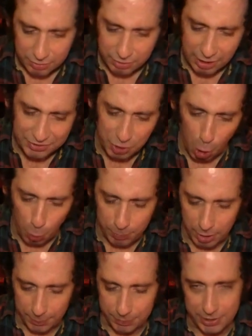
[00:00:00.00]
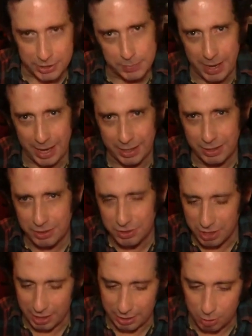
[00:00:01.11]
So let's open up this
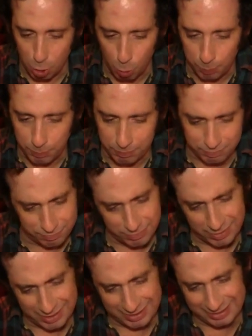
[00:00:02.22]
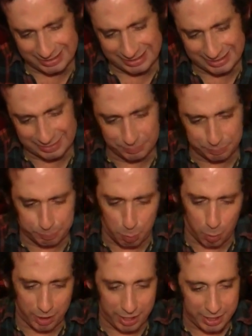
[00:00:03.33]
package and, oh,
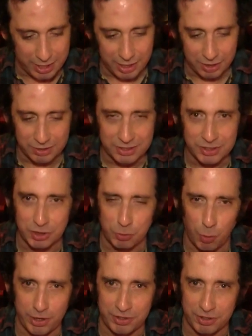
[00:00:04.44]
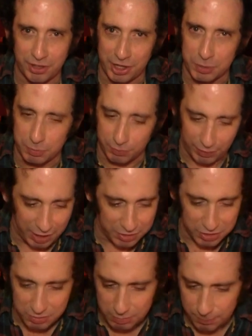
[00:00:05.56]
boy, destroy its collectible
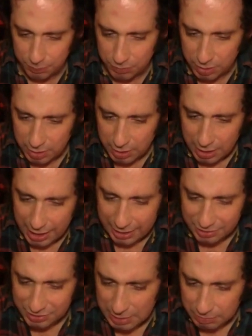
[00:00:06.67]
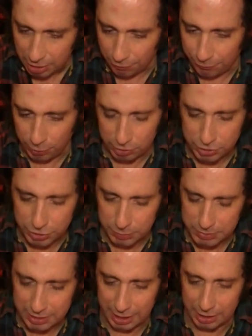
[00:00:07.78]
value. And it seems like a fairly
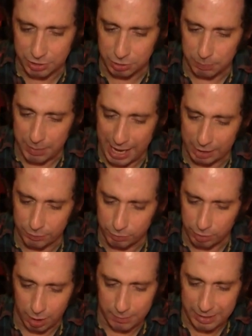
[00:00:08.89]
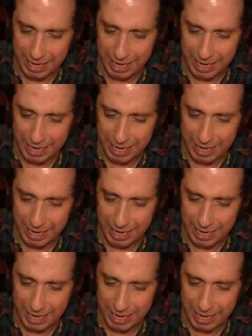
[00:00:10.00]
substantial pack of gum.